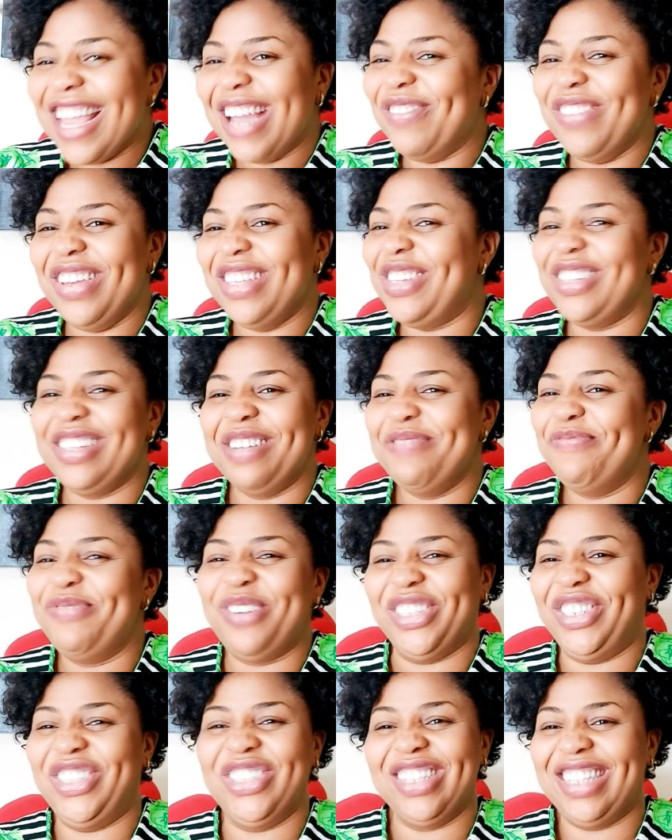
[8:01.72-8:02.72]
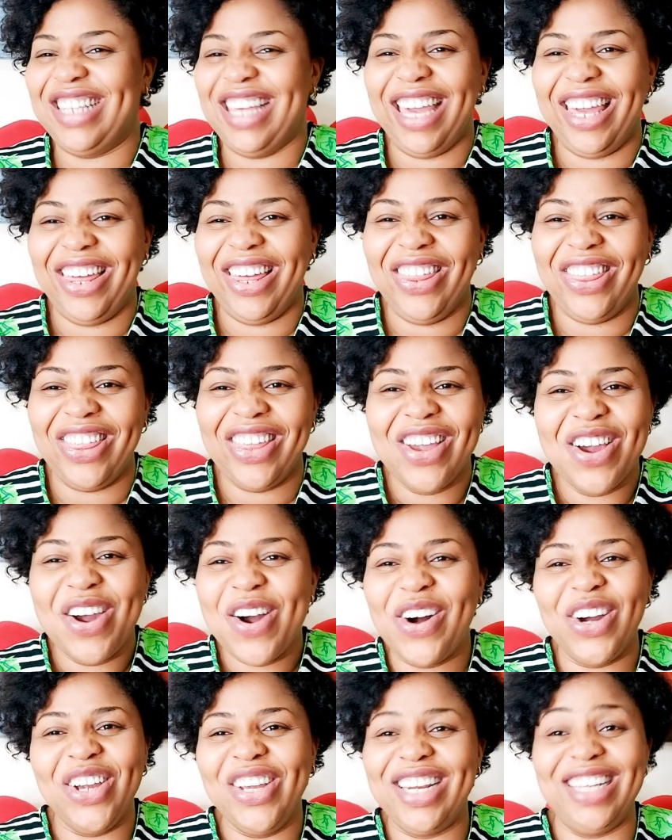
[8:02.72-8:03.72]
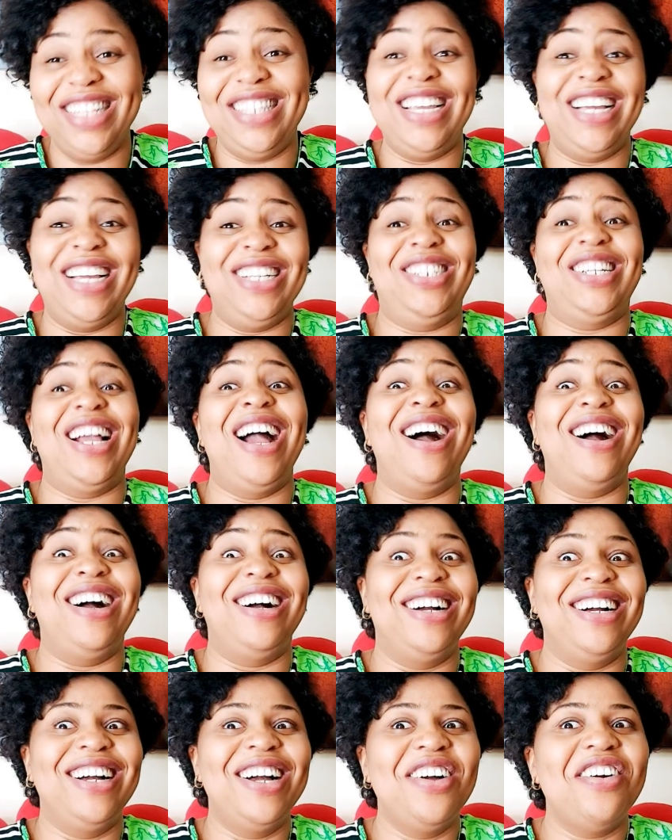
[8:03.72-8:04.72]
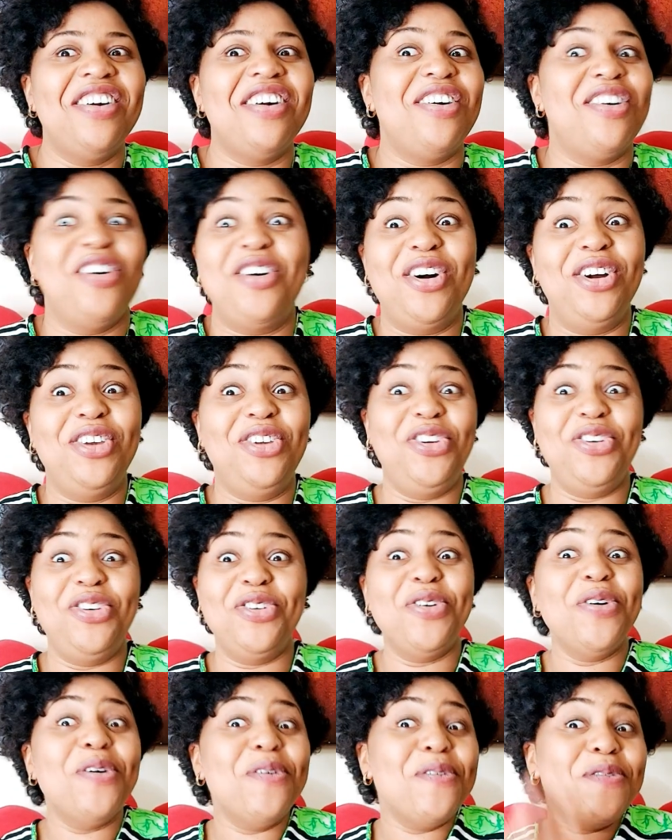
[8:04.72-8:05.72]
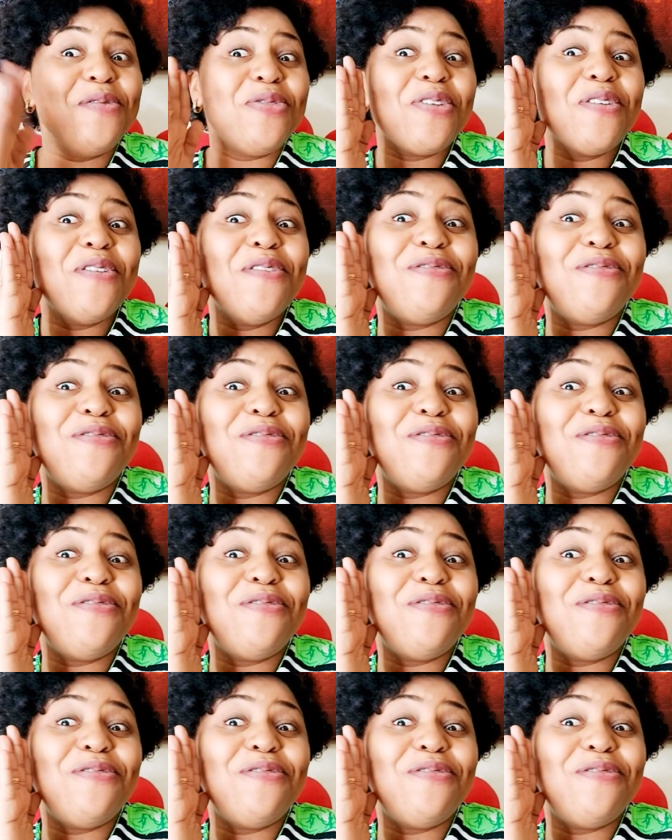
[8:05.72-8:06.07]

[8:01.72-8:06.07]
That means you didn't brush your teeth, or you didn't take shower, or you